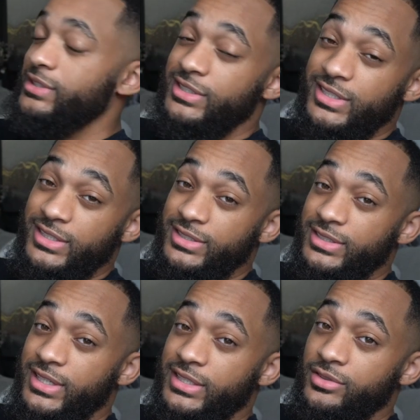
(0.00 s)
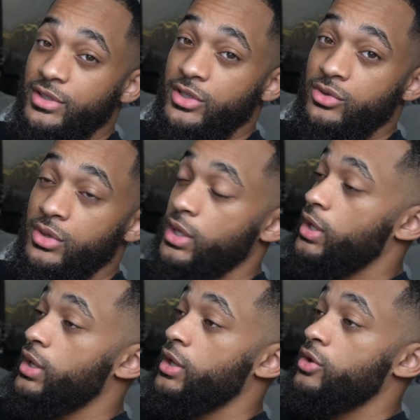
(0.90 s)
let's get into today's video.
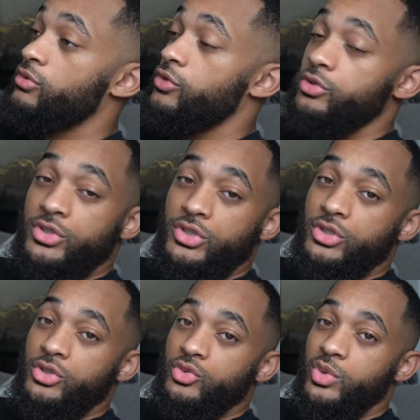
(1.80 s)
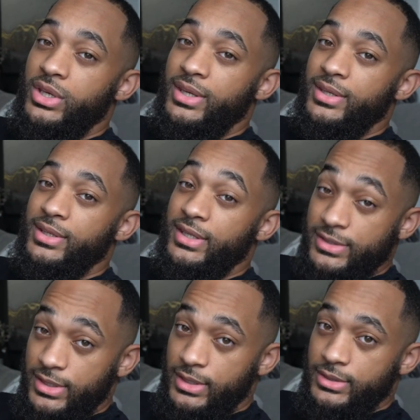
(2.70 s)
First, we need
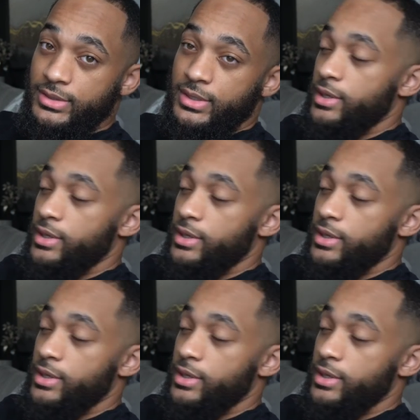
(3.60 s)
to eat.